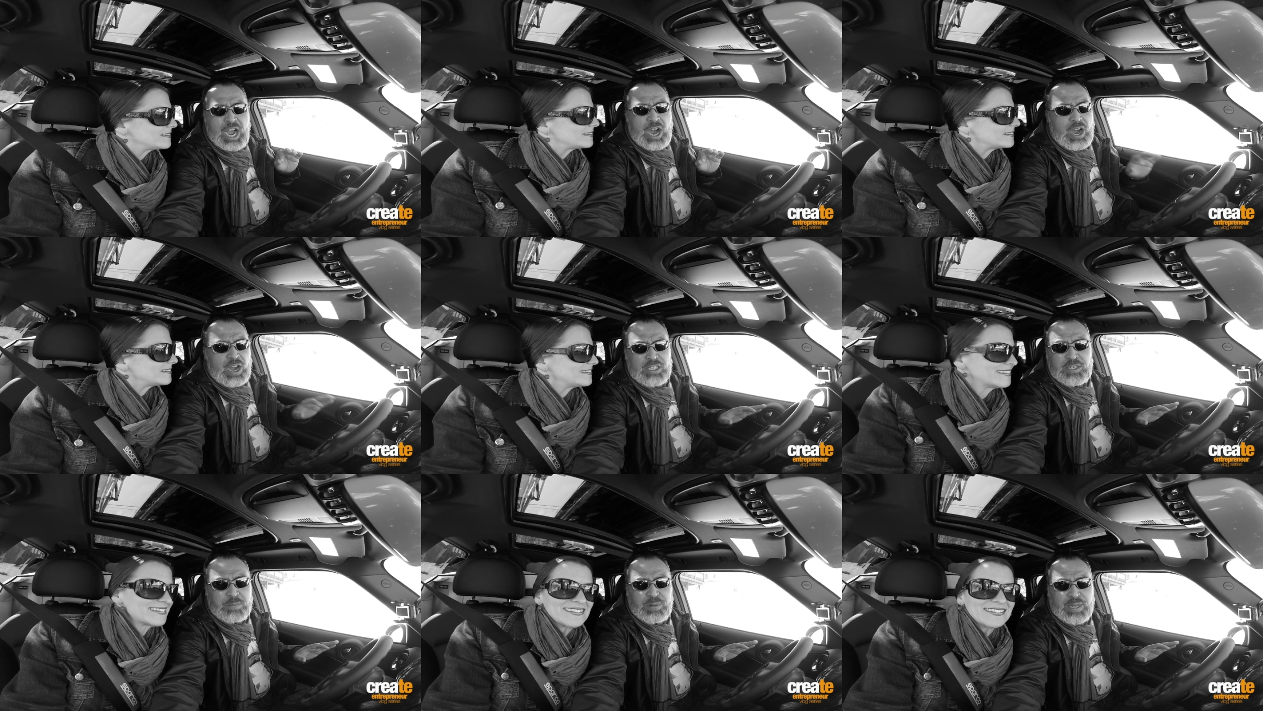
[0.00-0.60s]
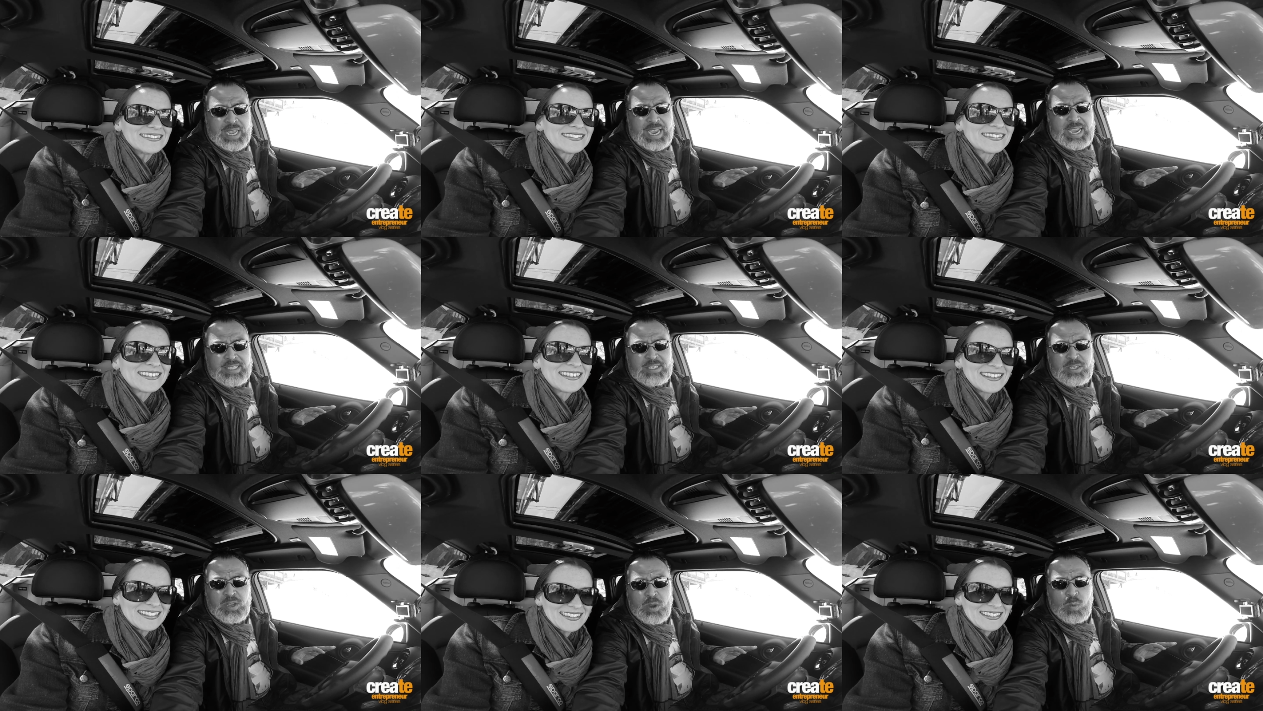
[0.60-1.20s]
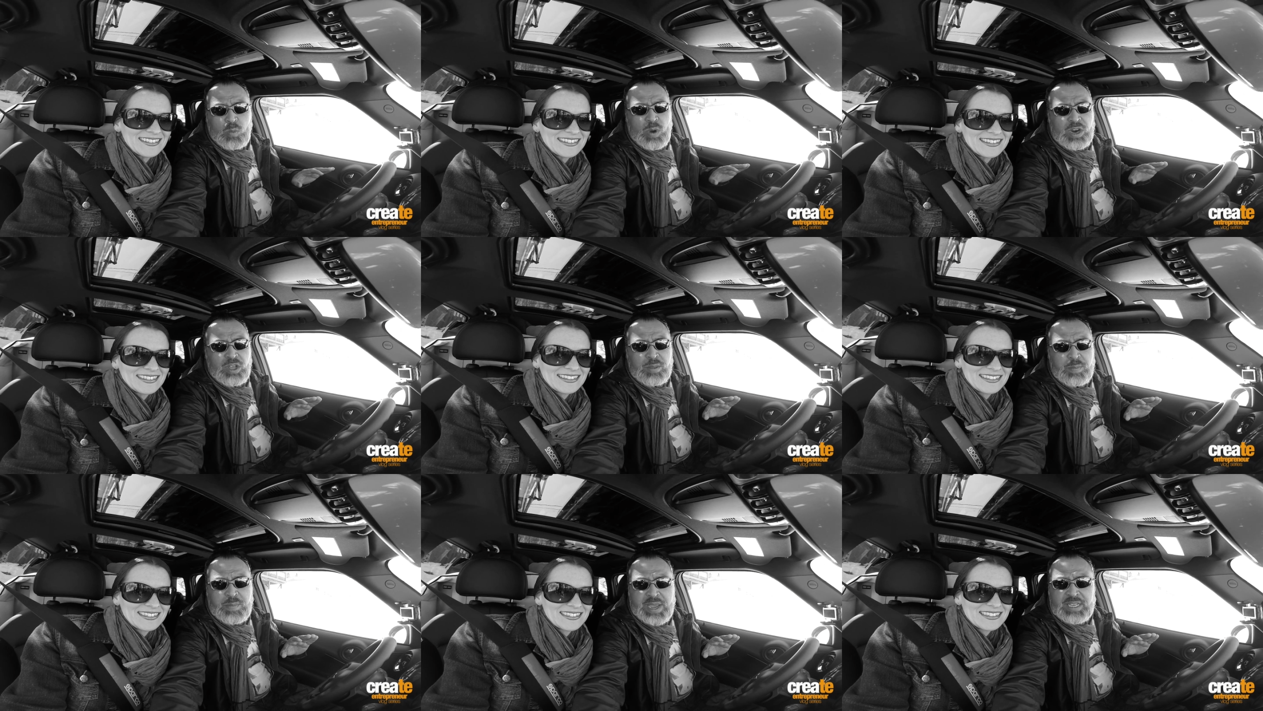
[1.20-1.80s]
Speaker 1: Awesome place. One of
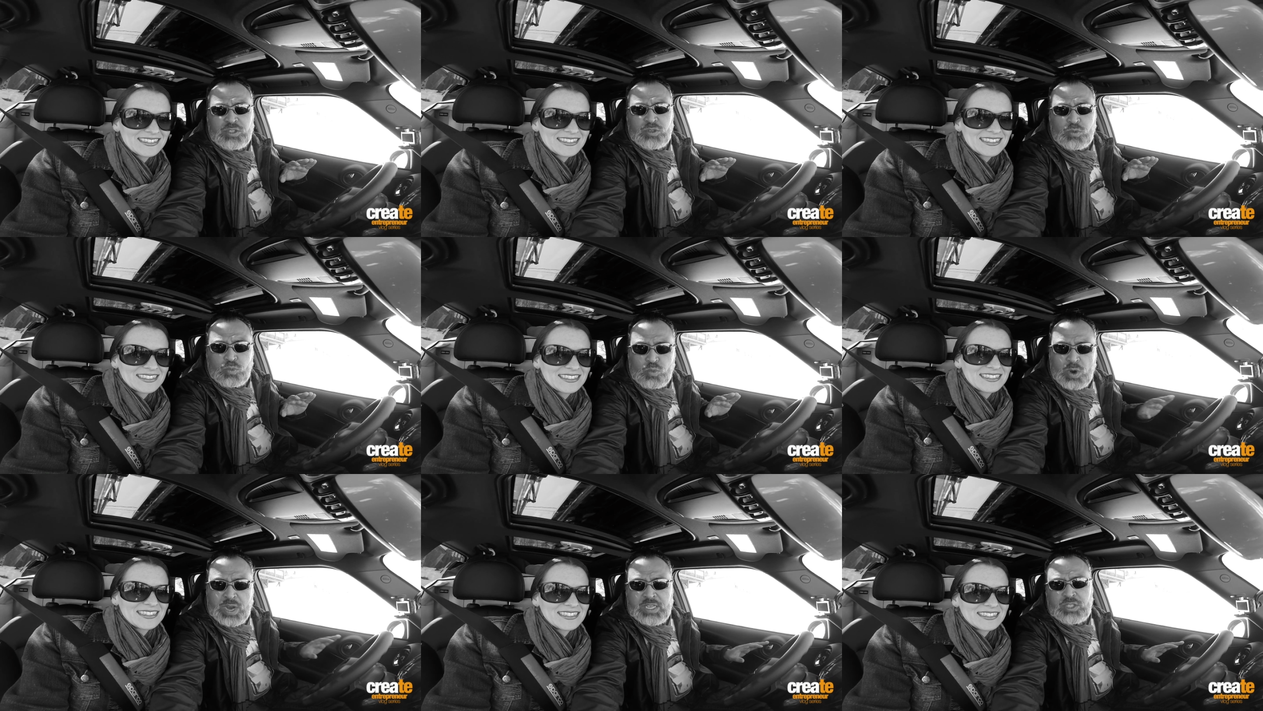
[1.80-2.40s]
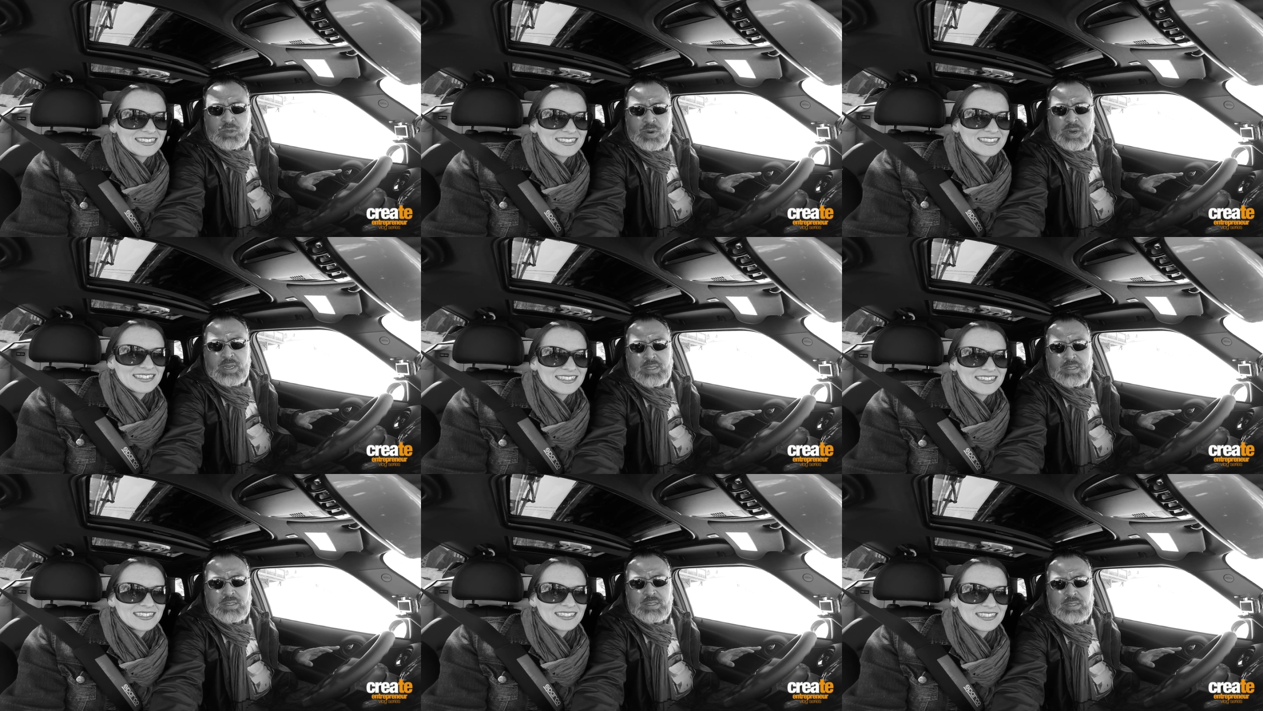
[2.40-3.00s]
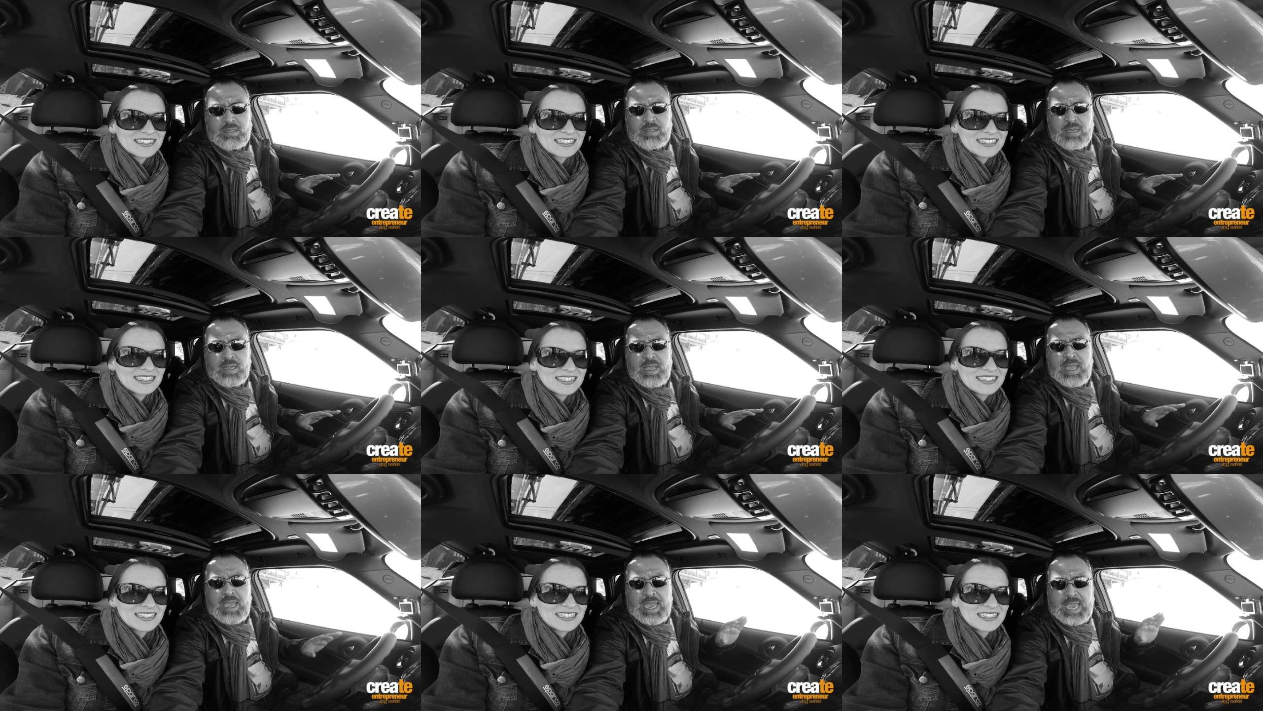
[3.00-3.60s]
the best restaurants
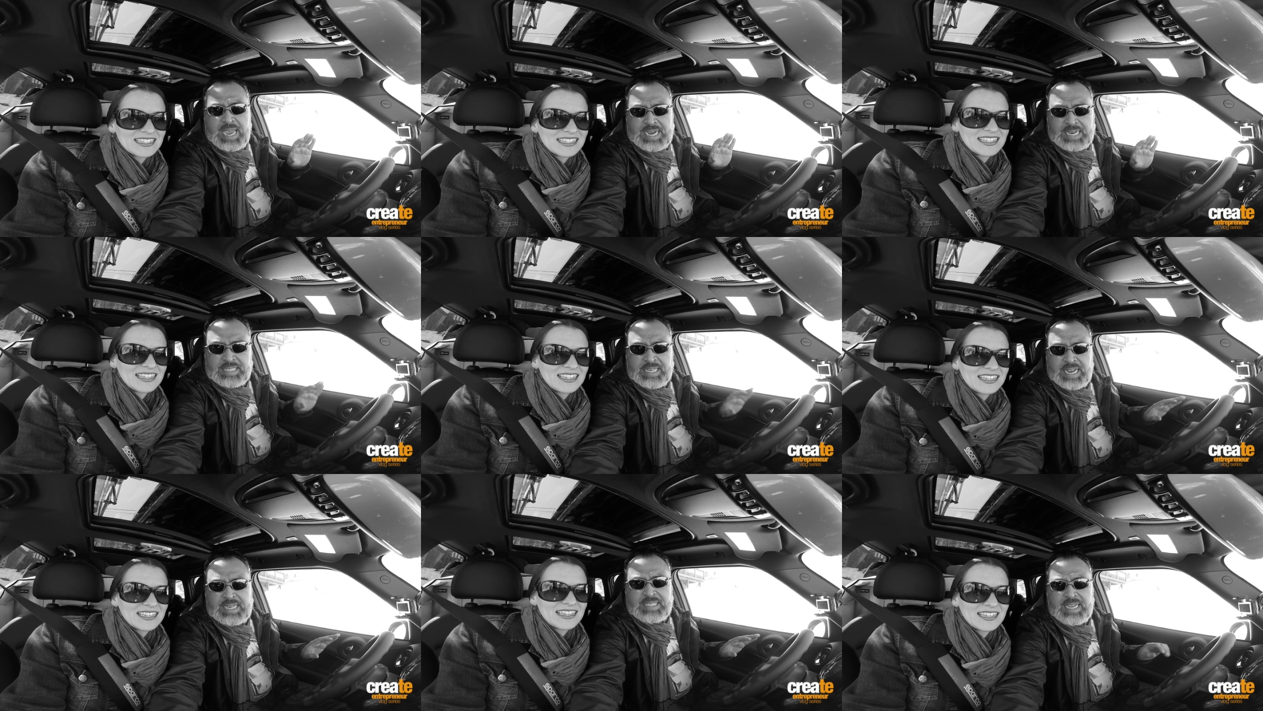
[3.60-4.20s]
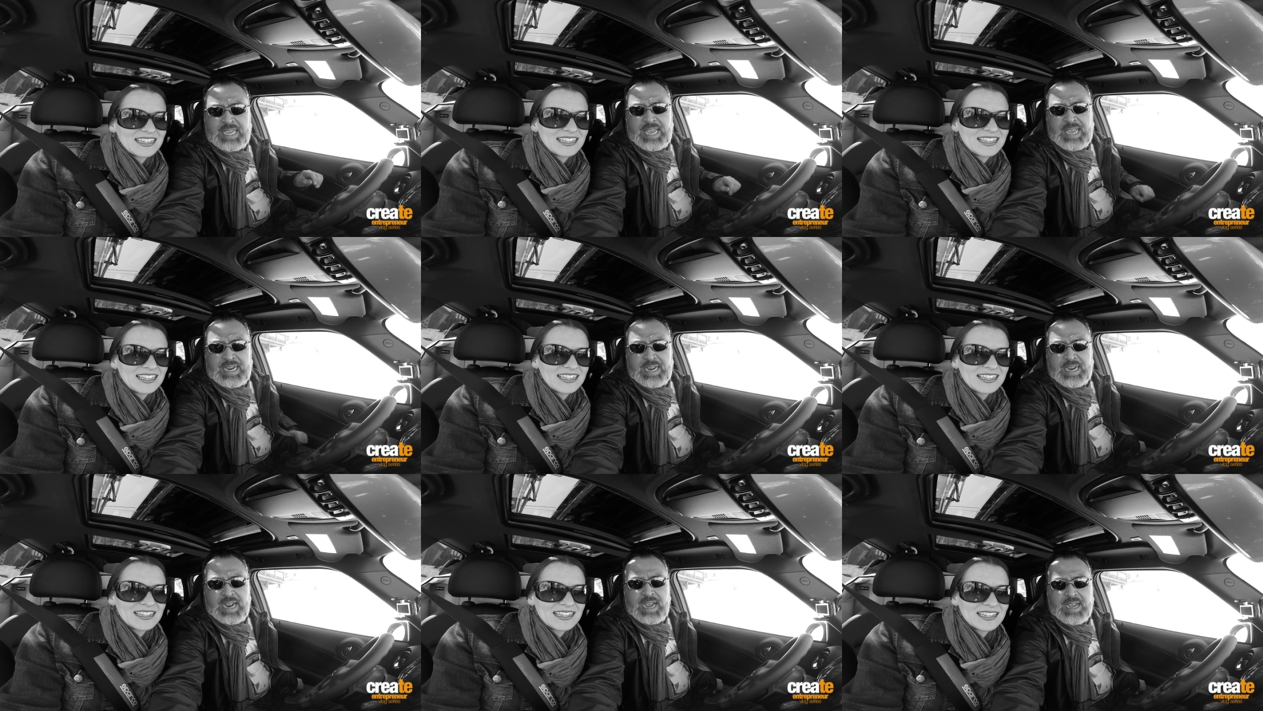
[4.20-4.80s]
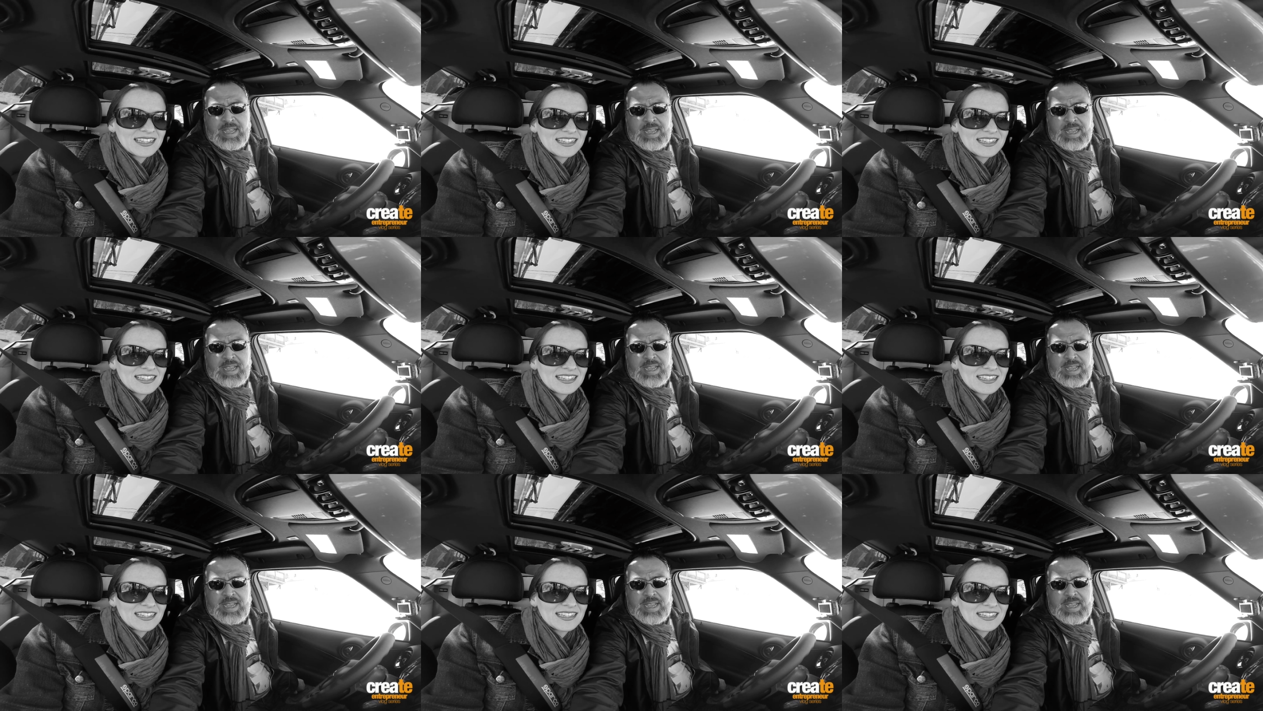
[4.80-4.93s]
in Atlantic Canada.